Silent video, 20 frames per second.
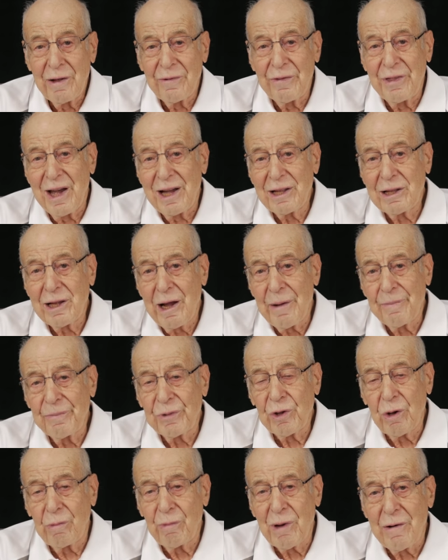That
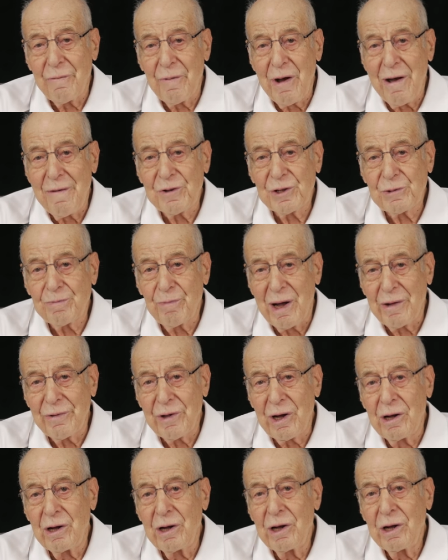happened to my wife's
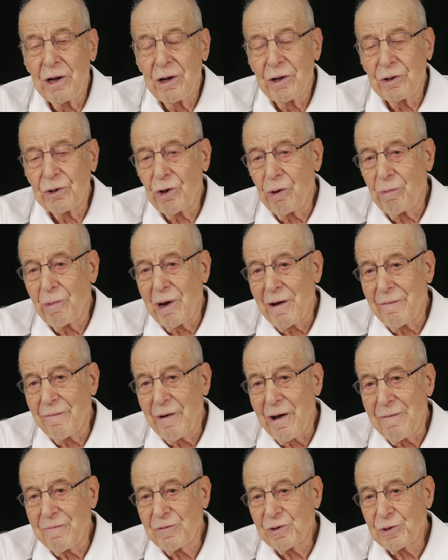mother and to my
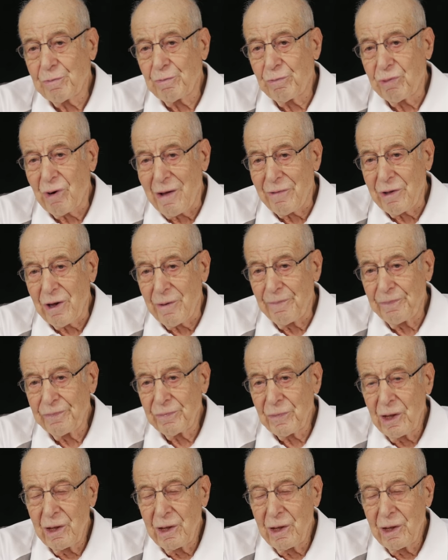wife's brother.